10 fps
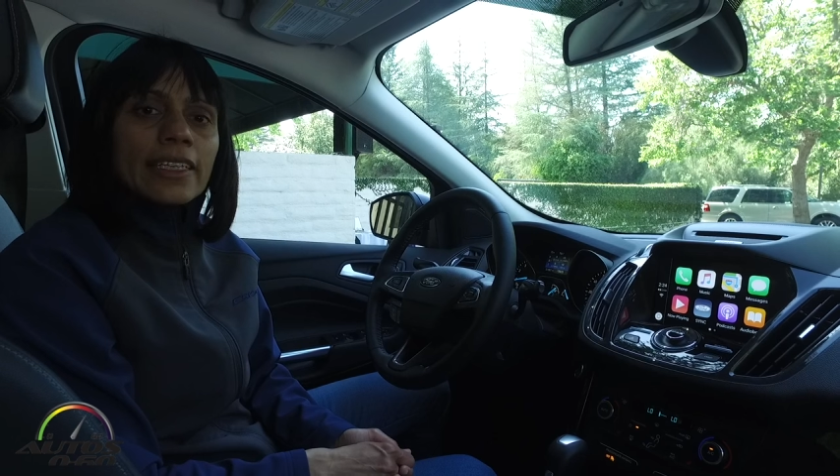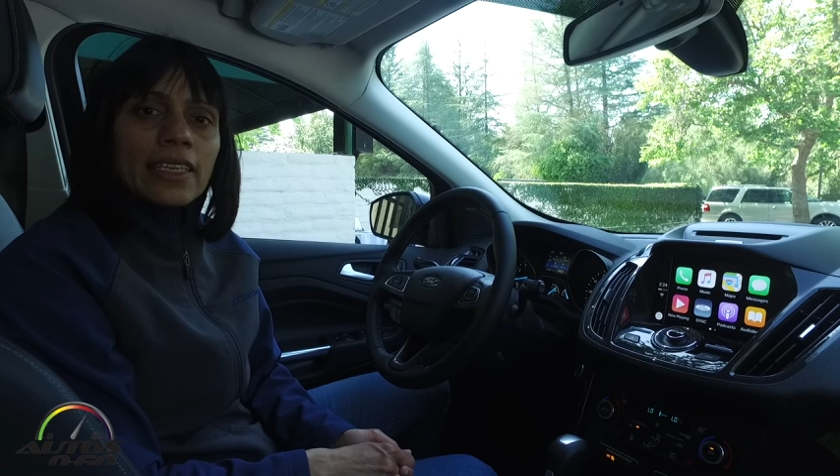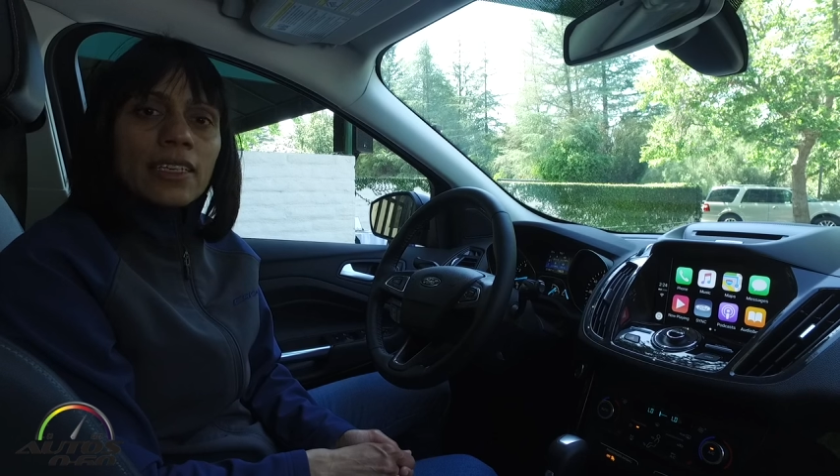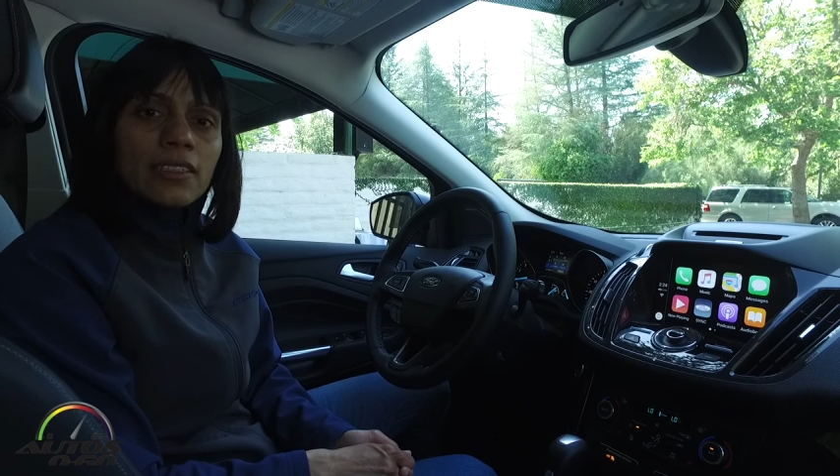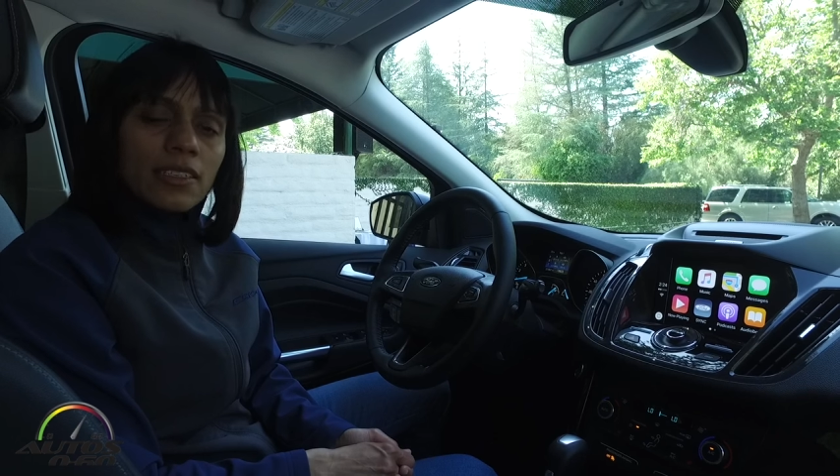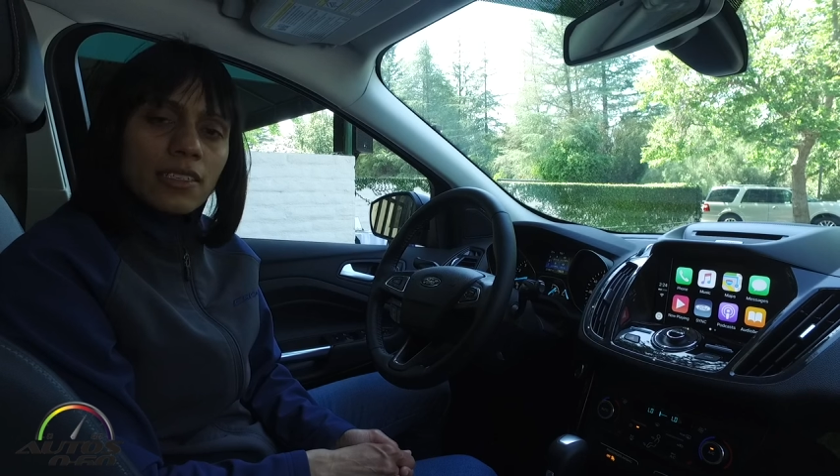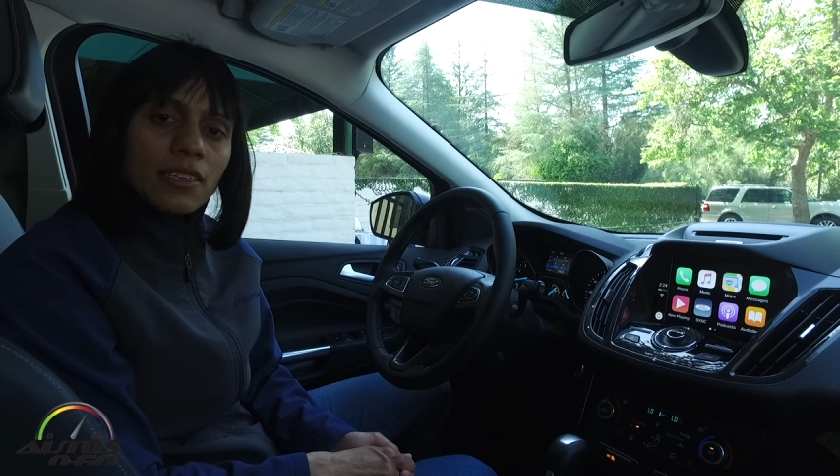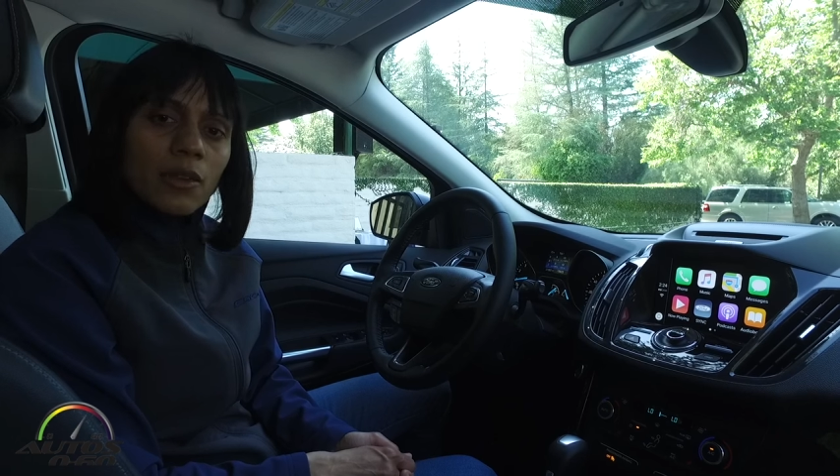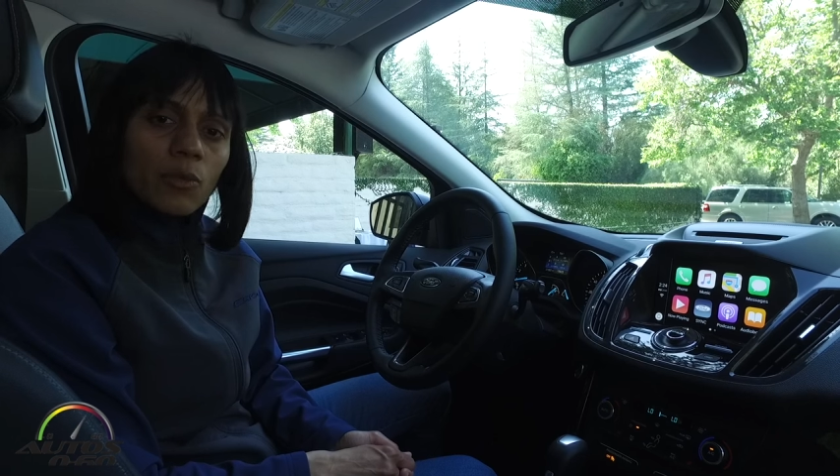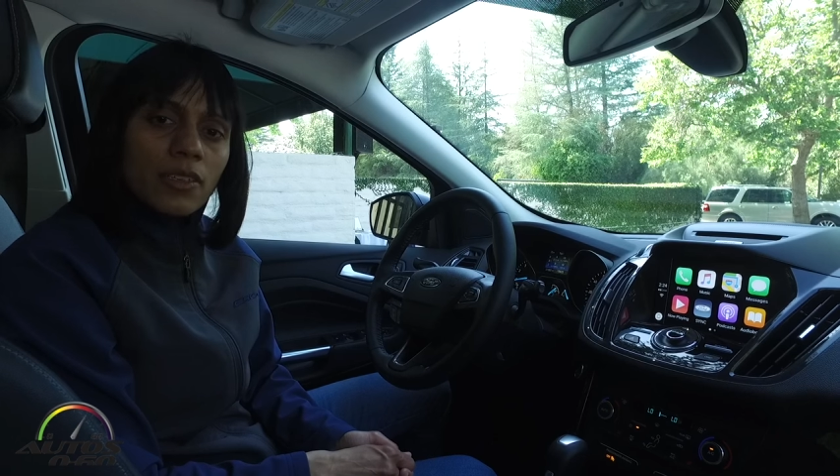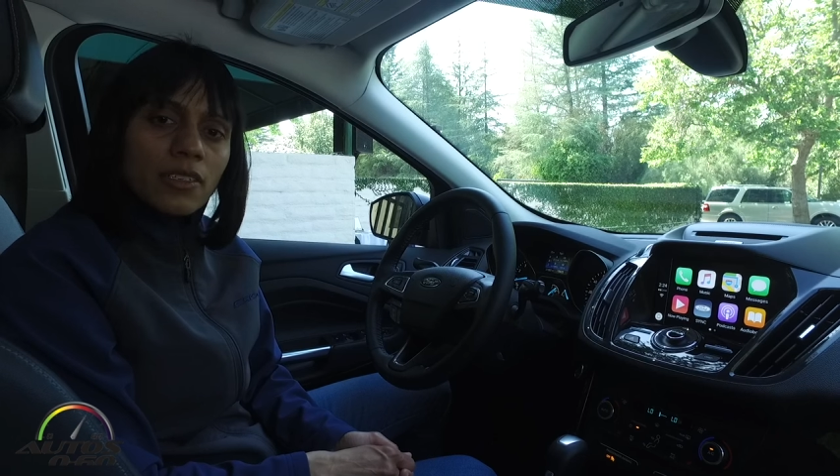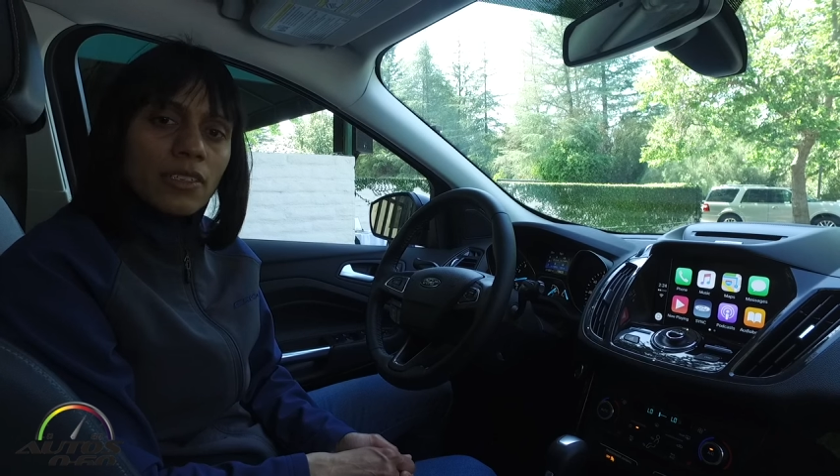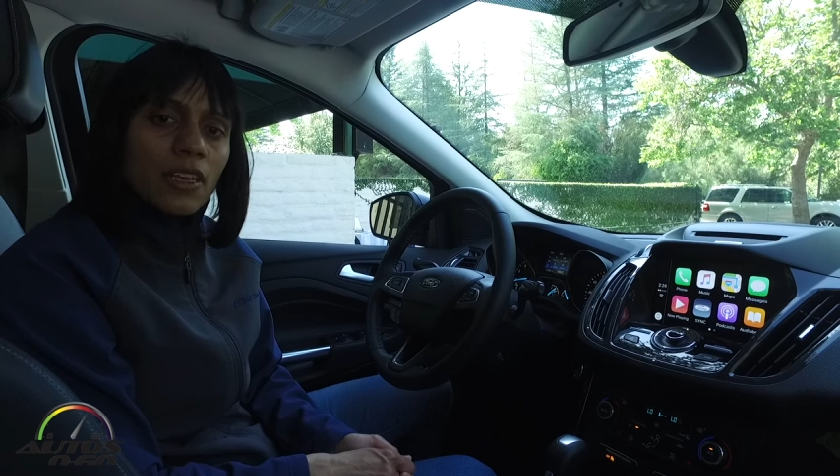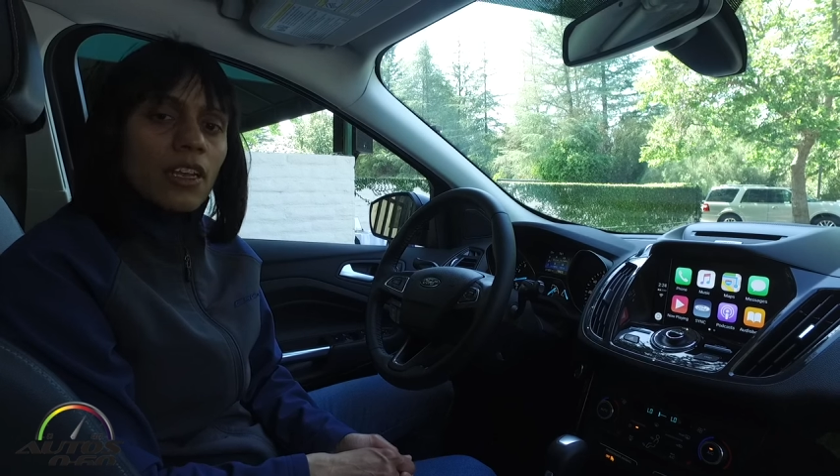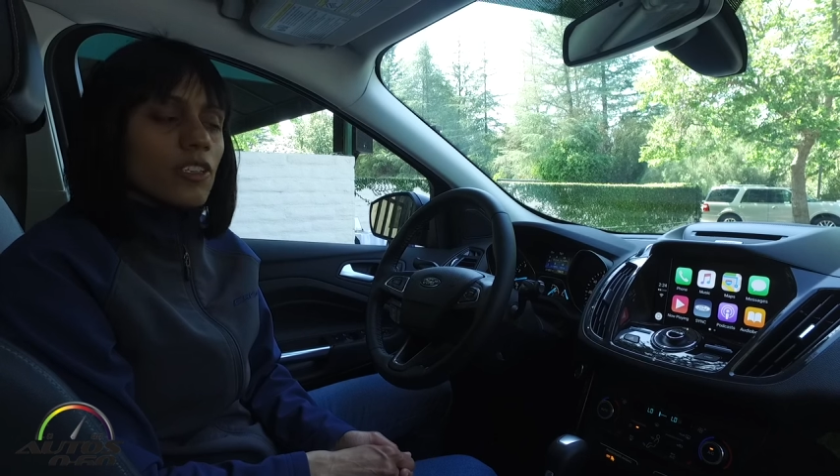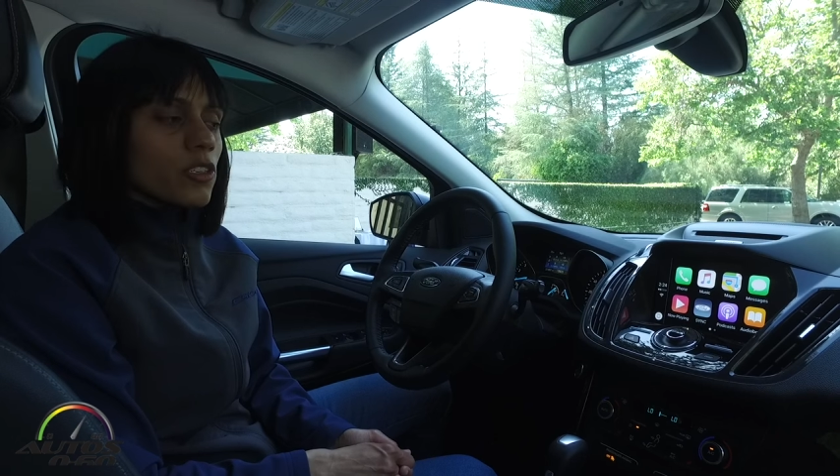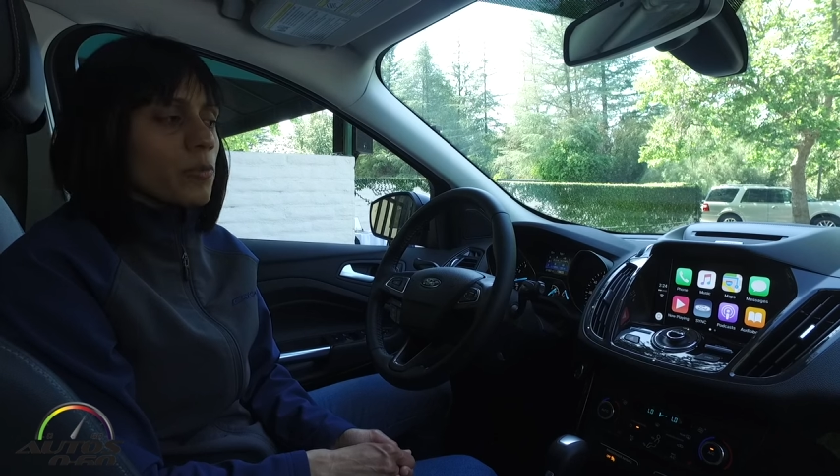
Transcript: AT&T service